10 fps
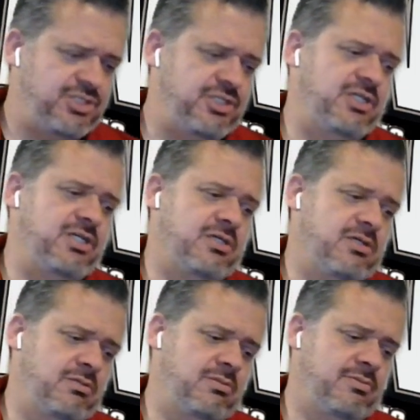
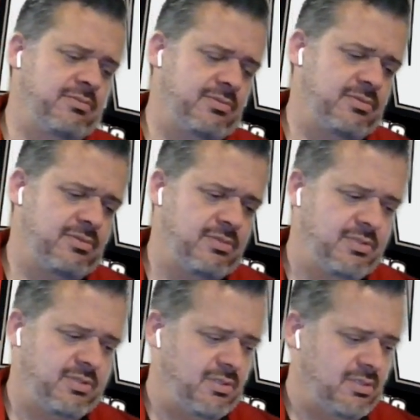year.
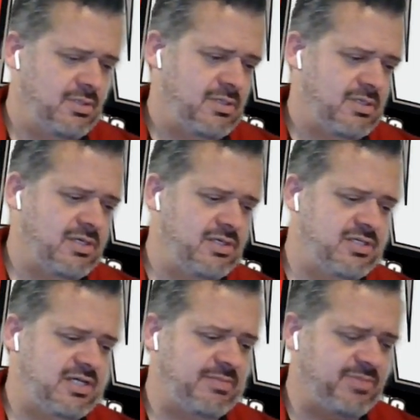I
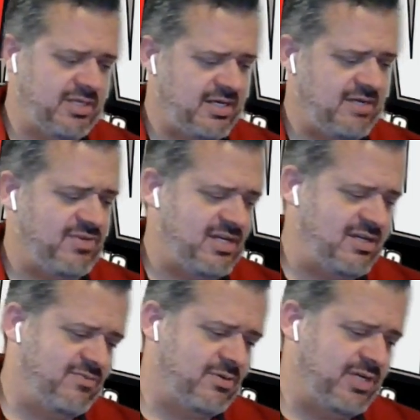just happen to have that
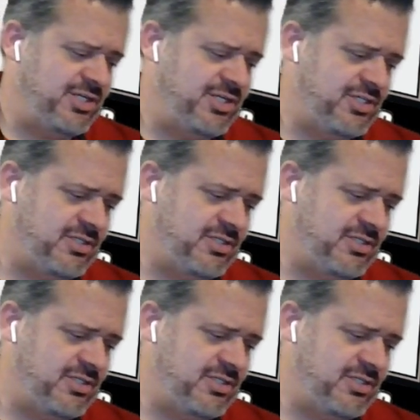information